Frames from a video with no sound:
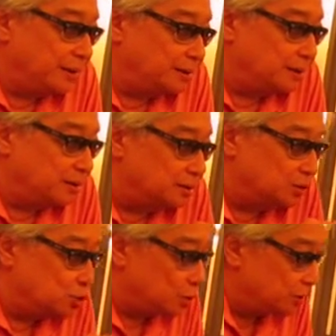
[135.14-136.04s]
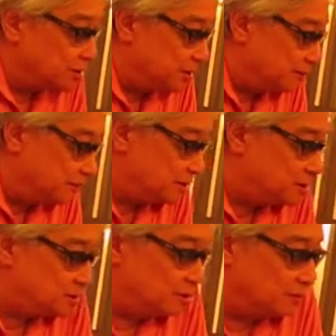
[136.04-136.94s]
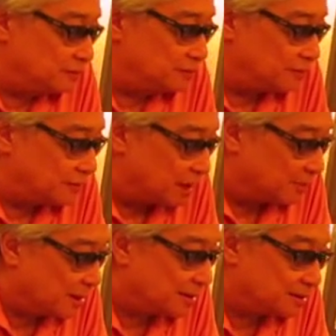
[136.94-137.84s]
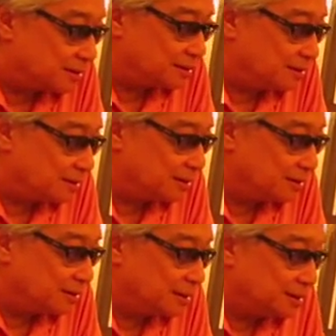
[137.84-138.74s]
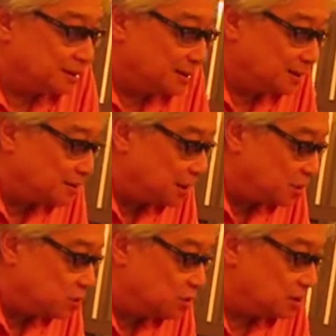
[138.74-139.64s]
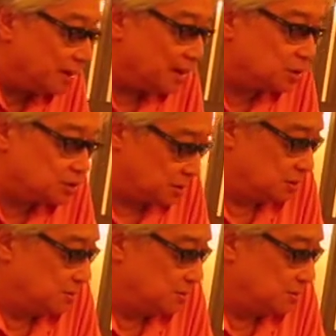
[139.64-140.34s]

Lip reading: The shortest definition of karma is, I think, intentional action.